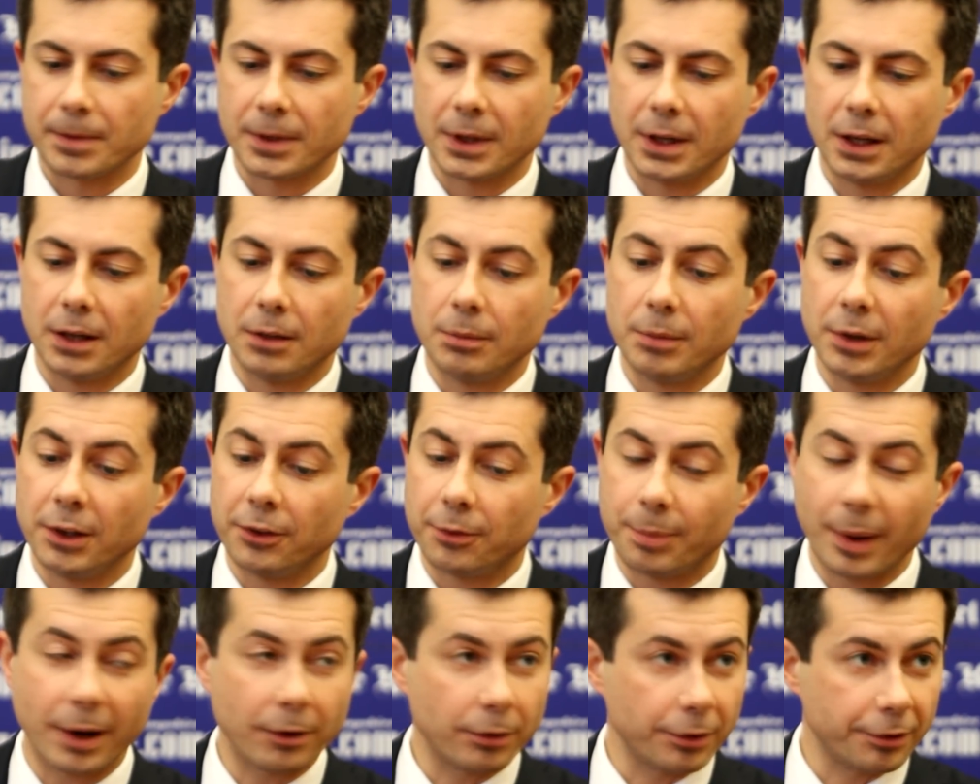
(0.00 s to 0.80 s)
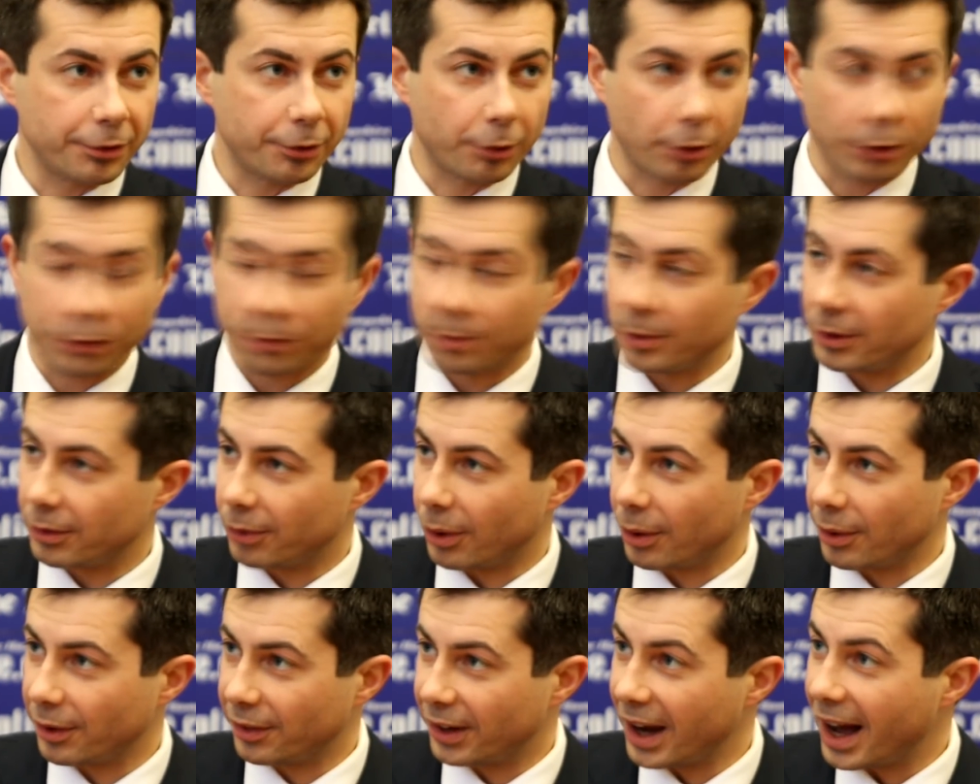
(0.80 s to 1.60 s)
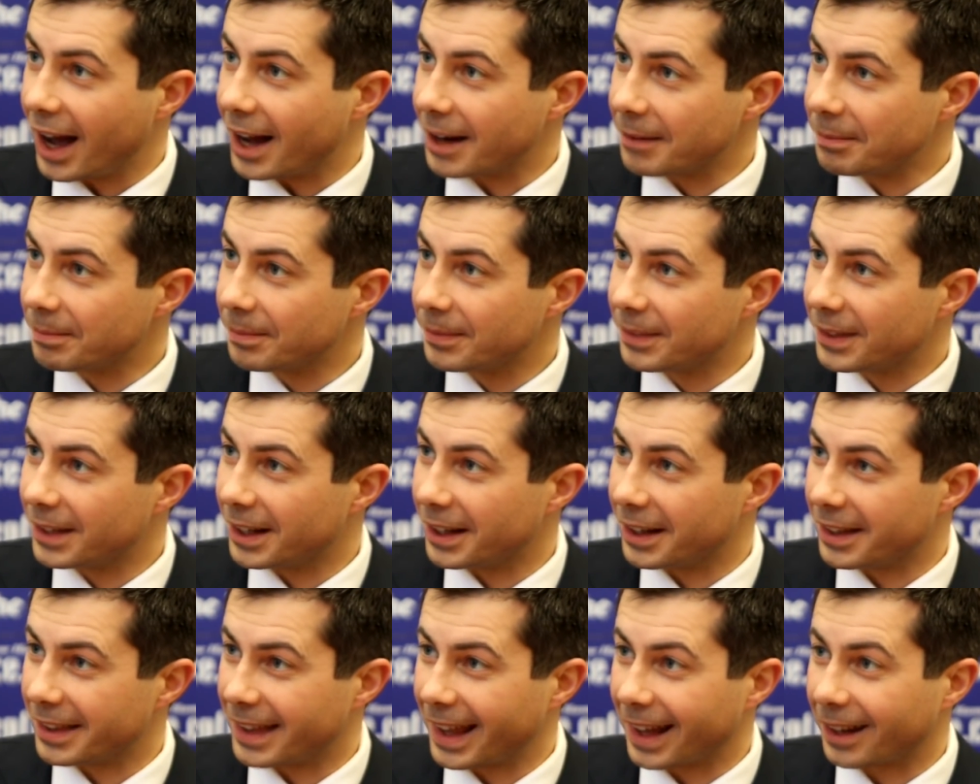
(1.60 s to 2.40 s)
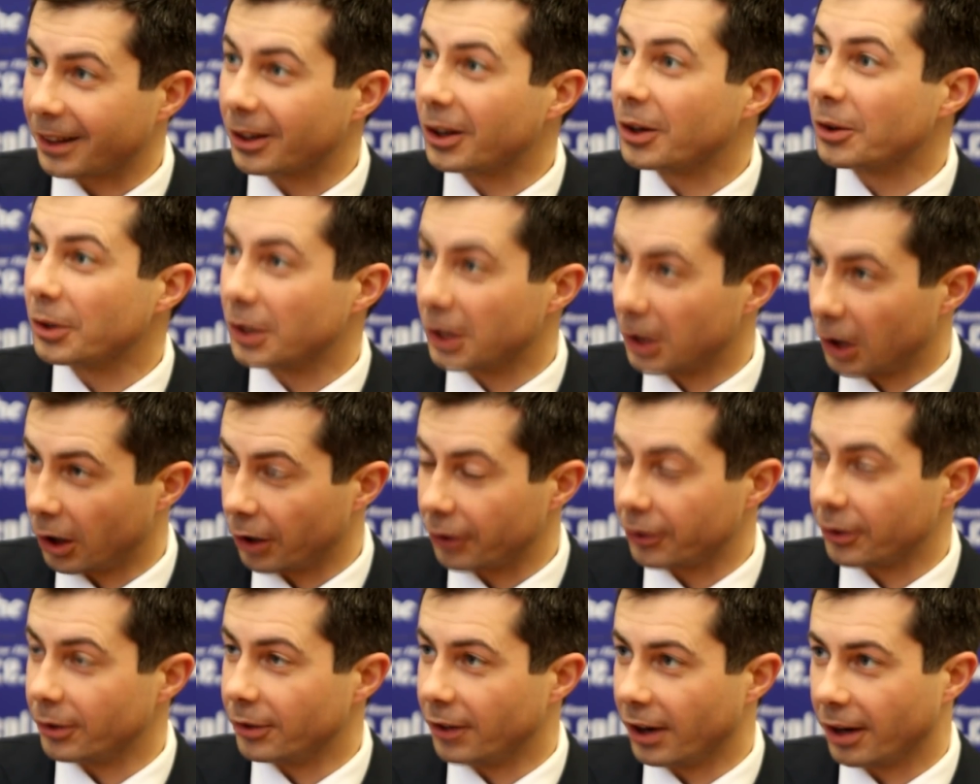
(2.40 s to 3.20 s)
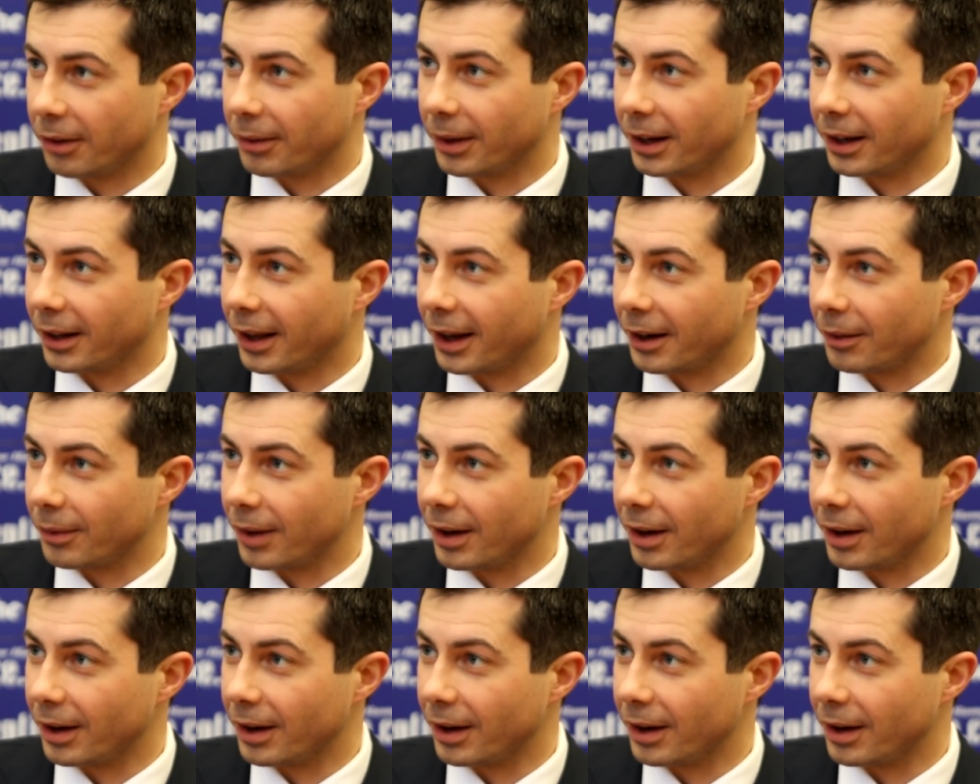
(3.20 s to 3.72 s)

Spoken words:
It means better enforcement of what we've got. That alone could also generate a lot of